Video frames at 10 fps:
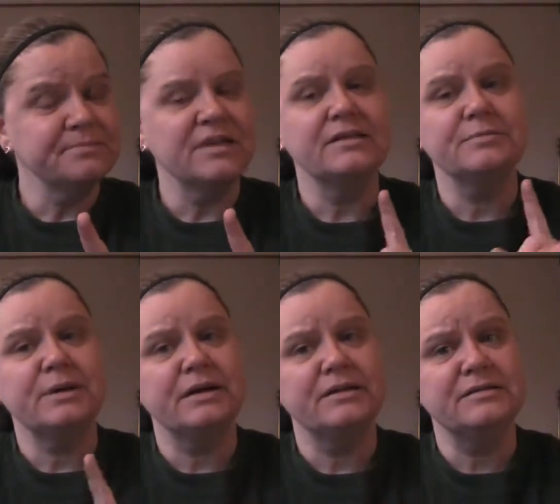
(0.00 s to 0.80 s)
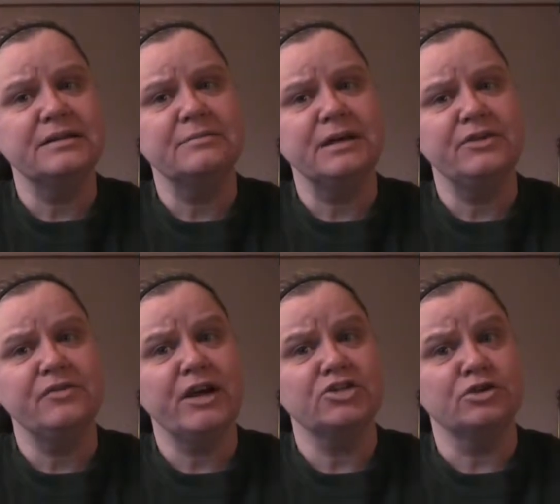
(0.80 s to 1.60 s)
It's by the same
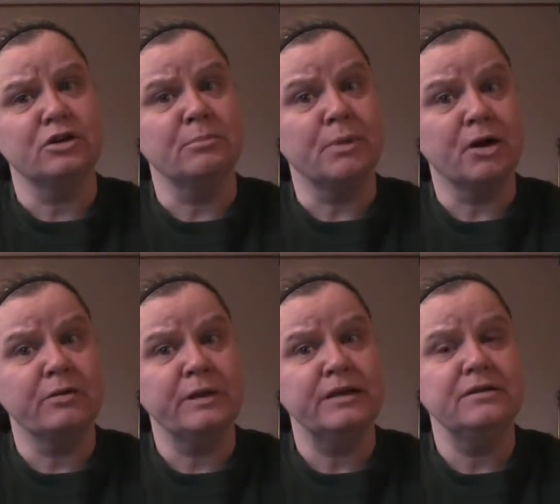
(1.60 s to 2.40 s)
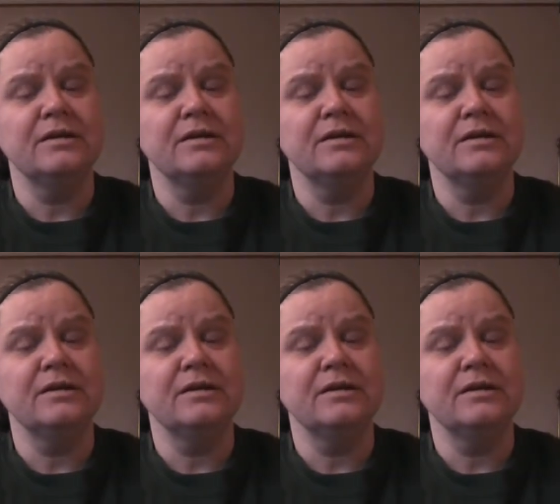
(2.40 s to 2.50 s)
manufacturer, Markwin,